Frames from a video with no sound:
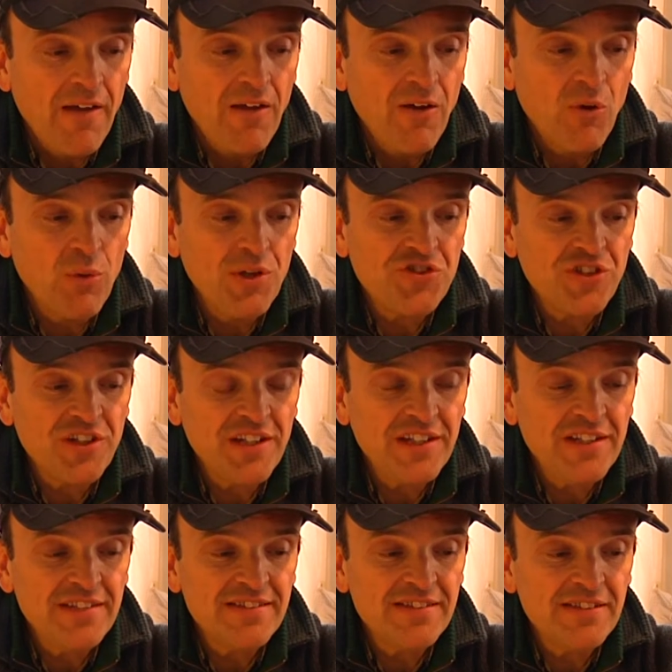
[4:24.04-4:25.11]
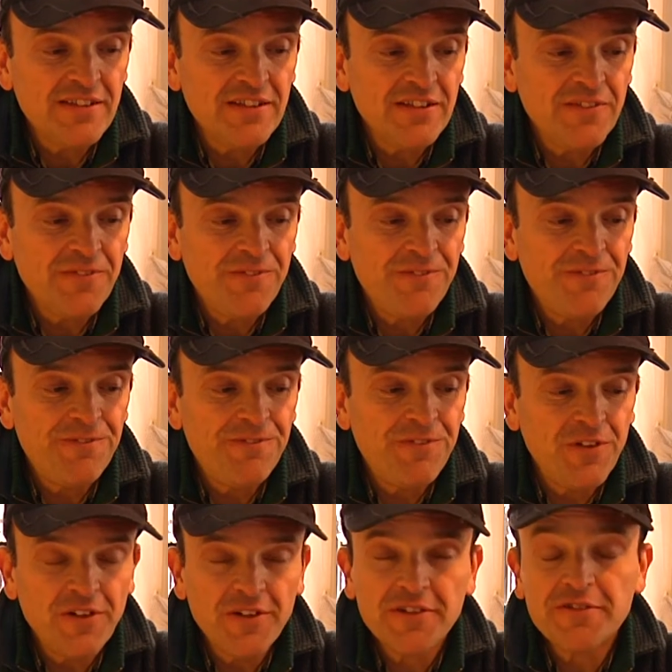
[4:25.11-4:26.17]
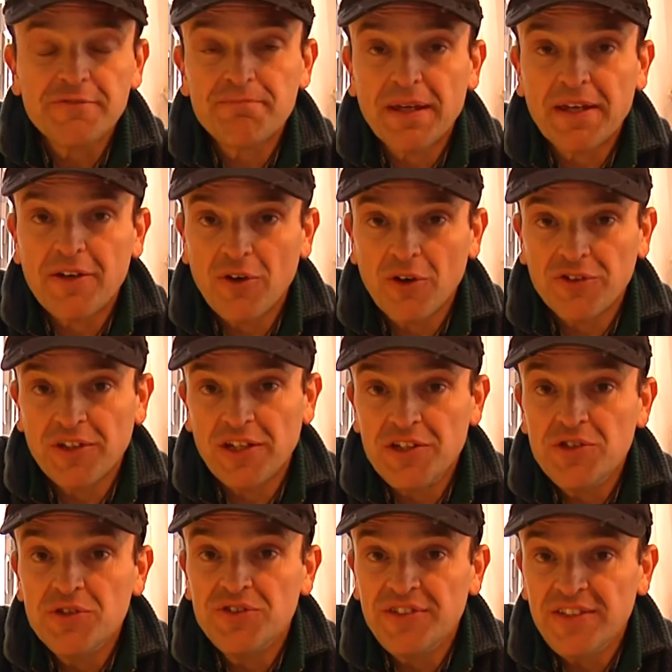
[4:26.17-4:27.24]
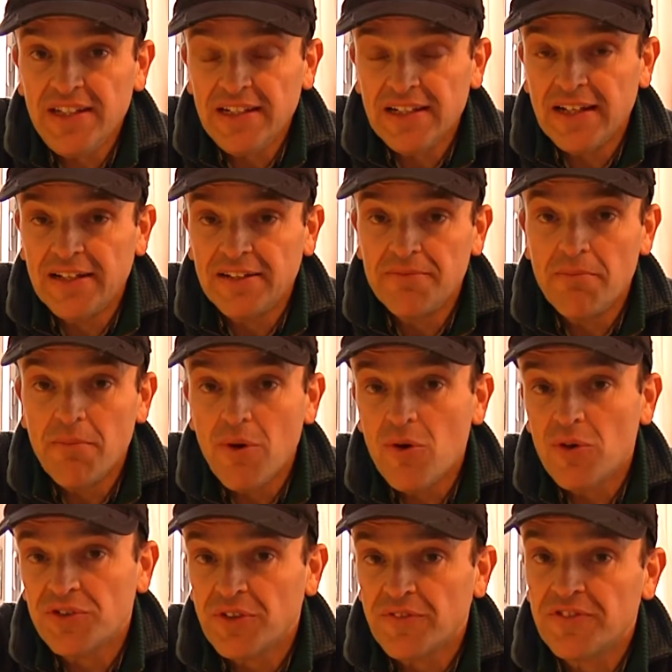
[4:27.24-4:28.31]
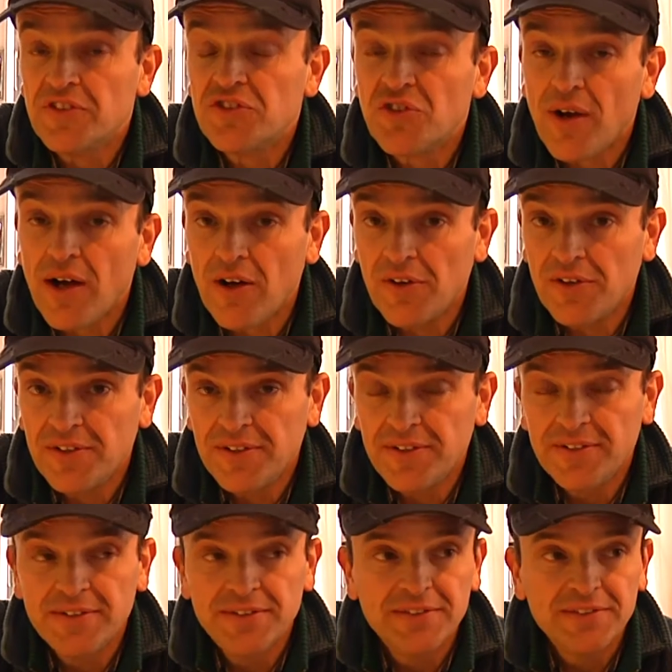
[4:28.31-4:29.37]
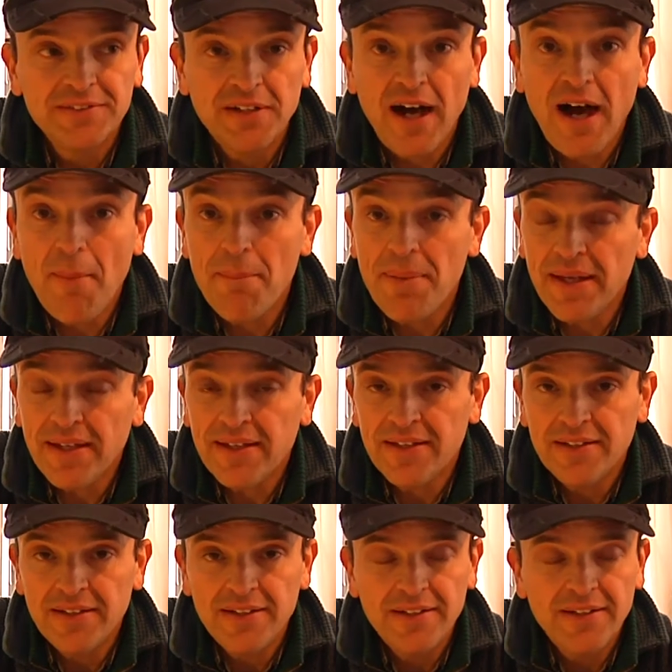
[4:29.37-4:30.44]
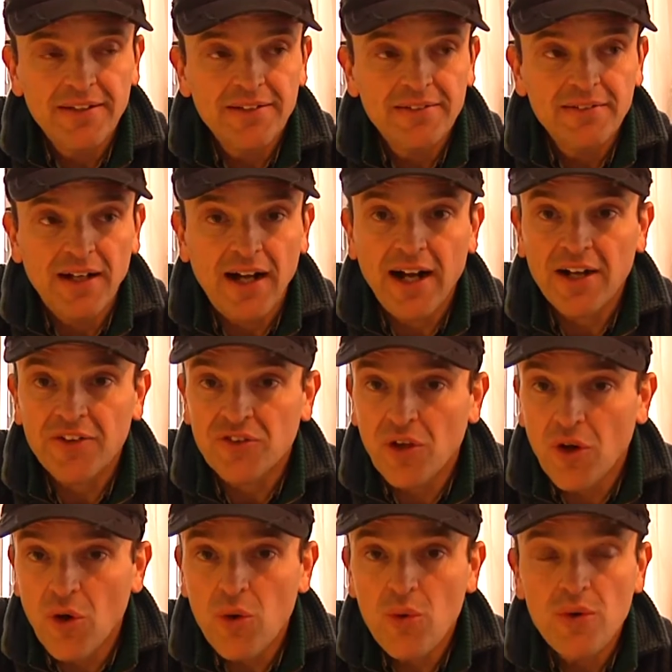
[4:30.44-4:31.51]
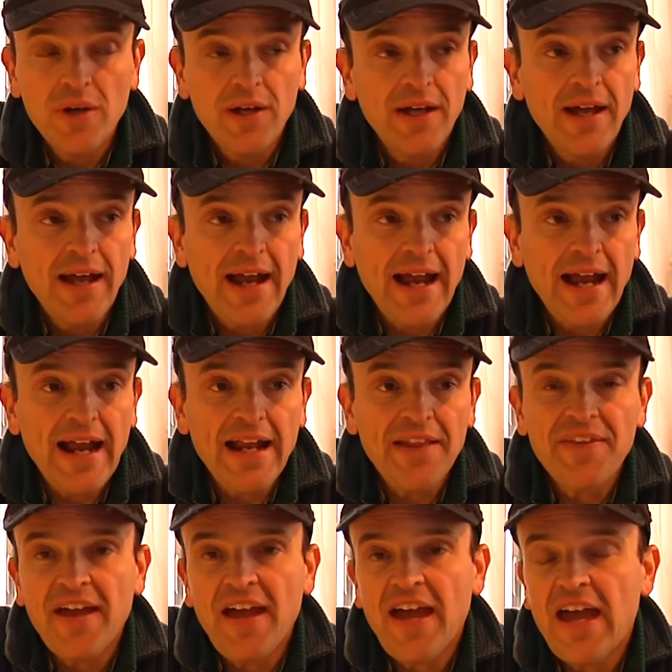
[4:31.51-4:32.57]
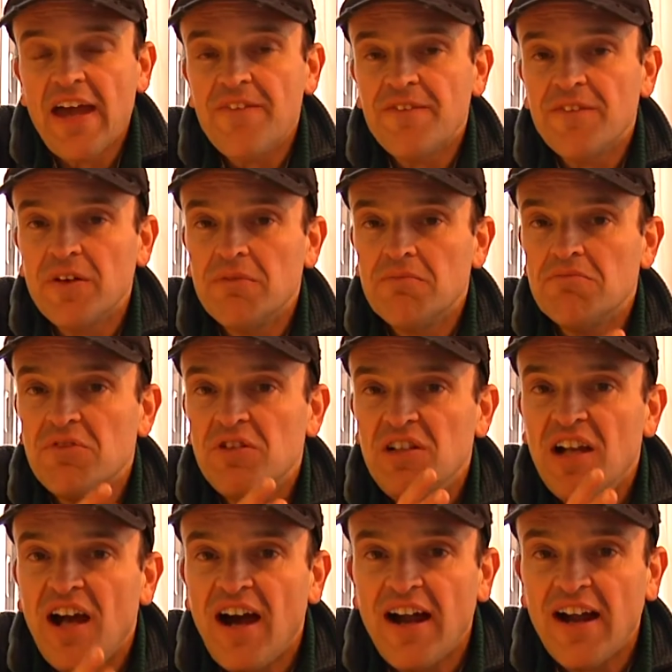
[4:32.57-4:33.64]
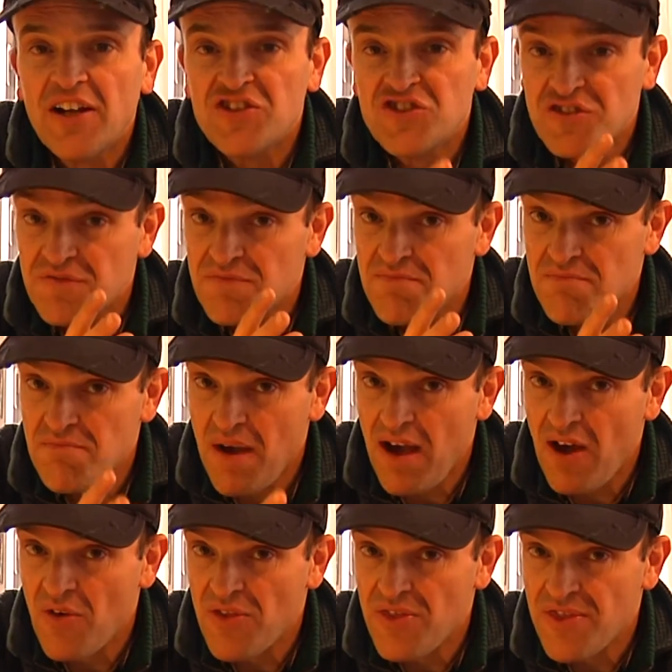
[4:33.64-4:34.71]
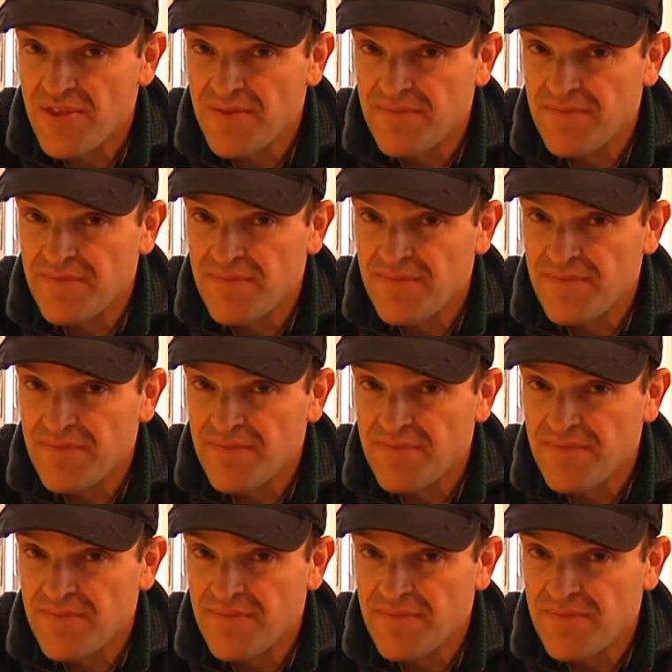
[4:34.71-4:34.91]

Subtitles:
which is first, because in New Zealand most of the trout are big, are slow, and they have large mouth.